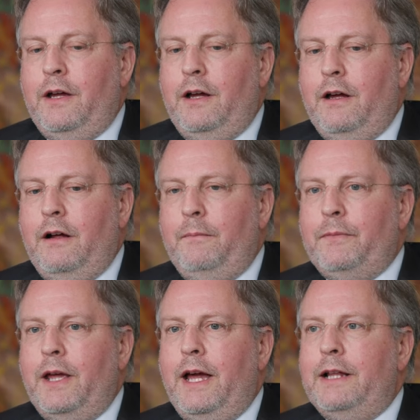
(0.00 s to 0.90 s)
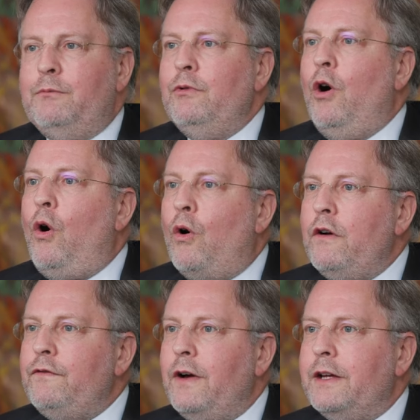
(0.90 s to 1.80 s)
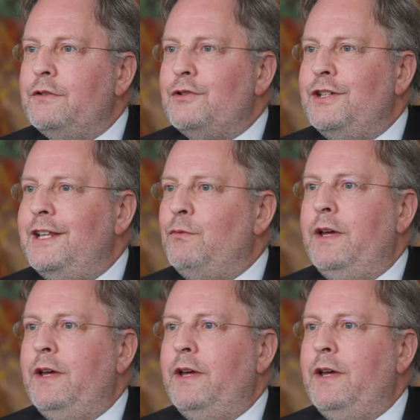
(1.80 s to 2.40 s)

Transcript: Mm-hmm. And we were horrified to see that